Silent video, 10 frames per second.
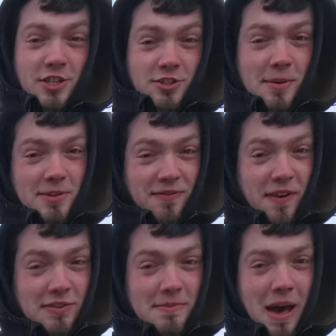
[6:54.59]
There's up to
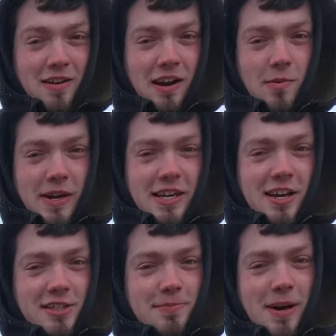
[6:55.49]
50-mile-an-hour wind
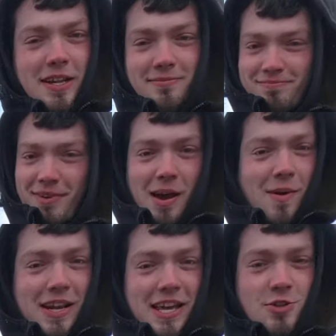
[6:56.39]
gusts, but I
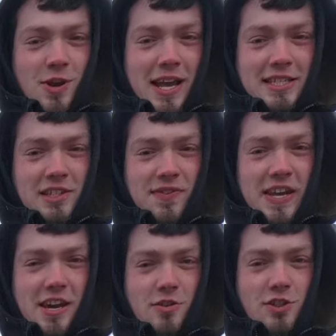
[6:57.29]
want to get you guys this
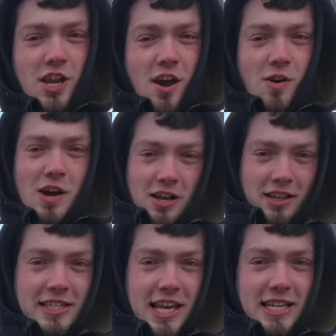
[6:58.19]
video, so
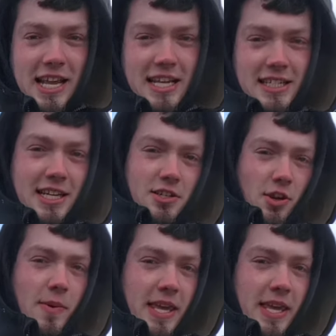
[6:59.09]
let's get tested so we